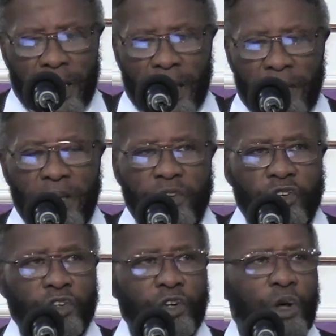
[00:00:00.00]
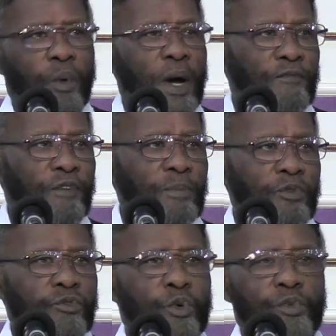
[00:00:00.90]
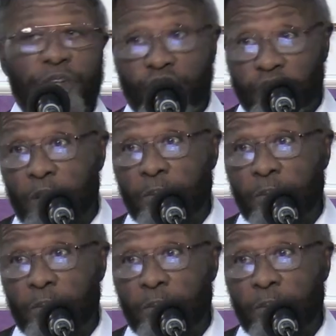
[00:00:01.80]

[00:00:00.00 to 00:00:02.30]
and they shall turn away from the truth and shall